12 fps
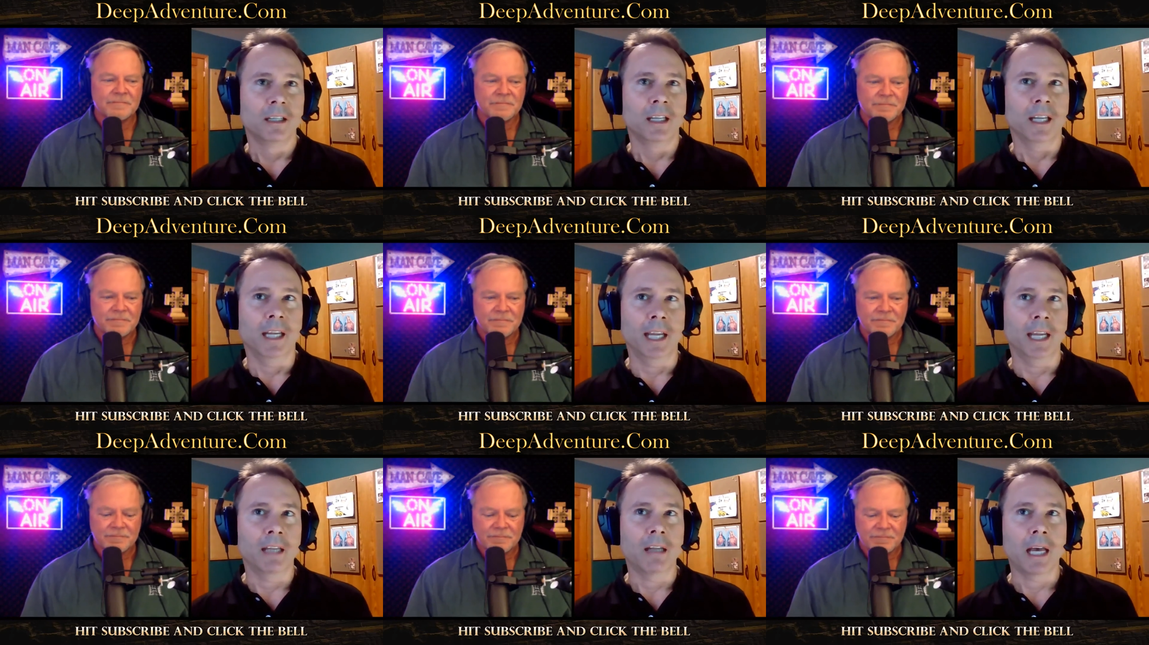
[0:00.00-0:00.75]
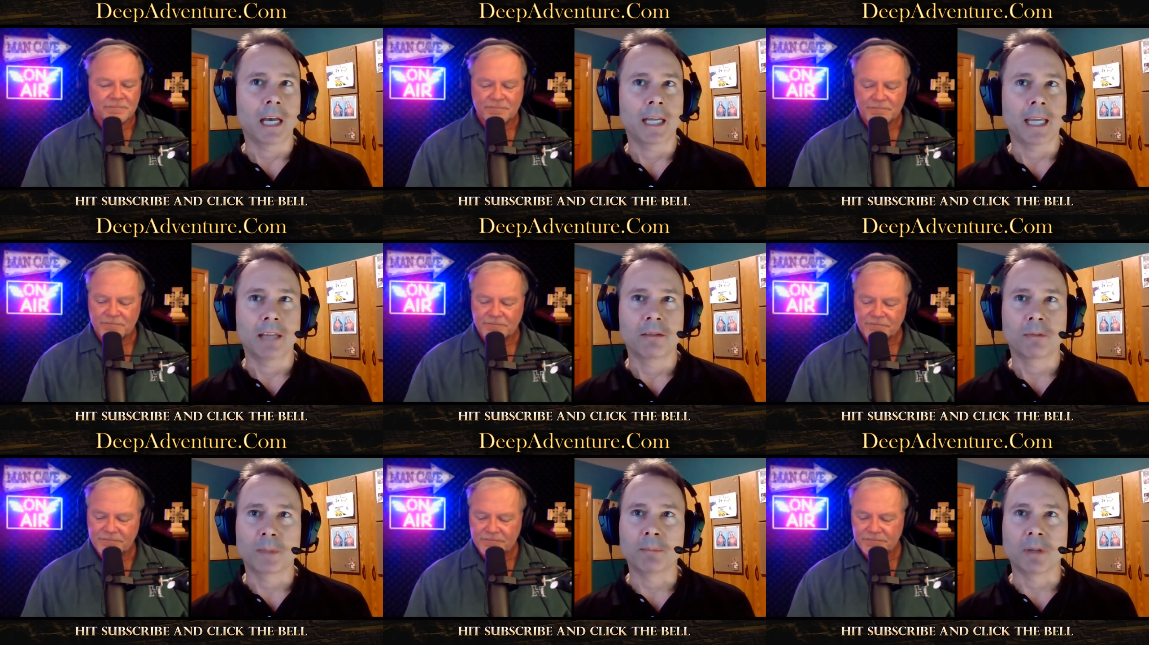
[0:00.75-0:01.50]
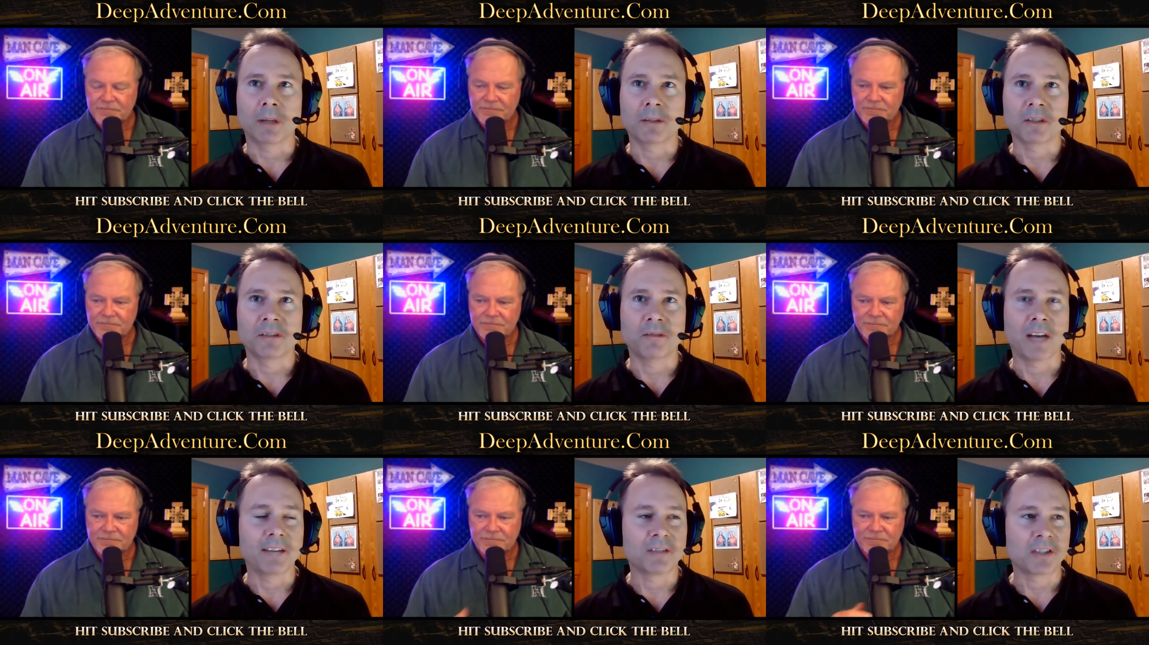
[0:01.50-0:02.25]
Speaker 1: and I had three brothers,
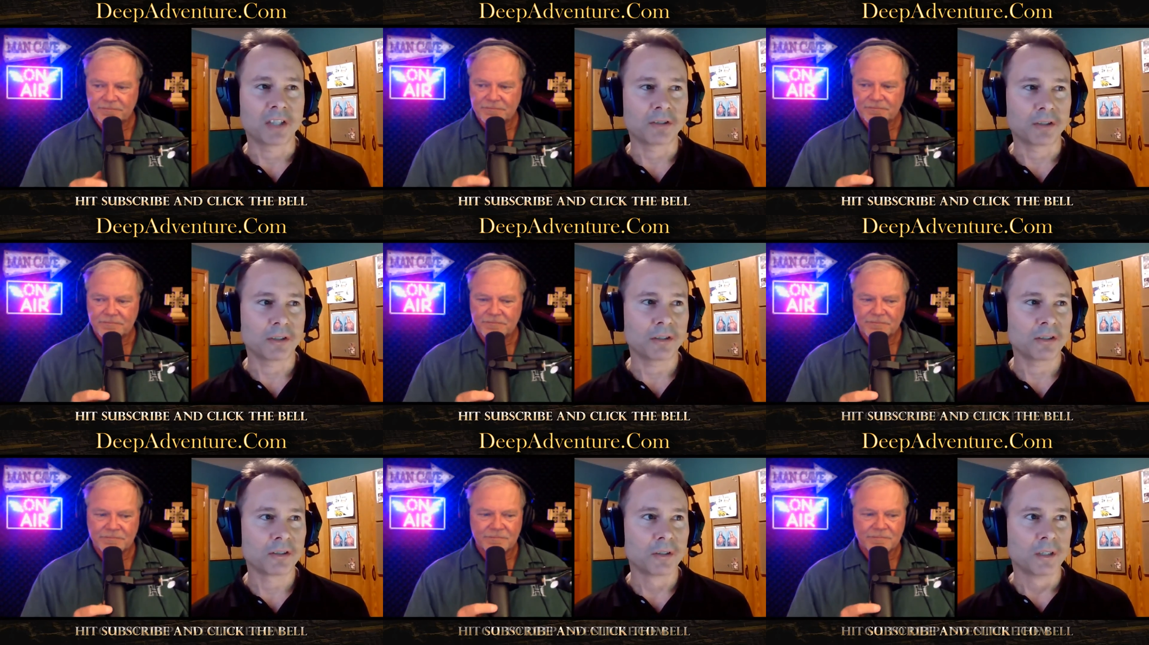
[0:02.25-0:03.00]
five sisters,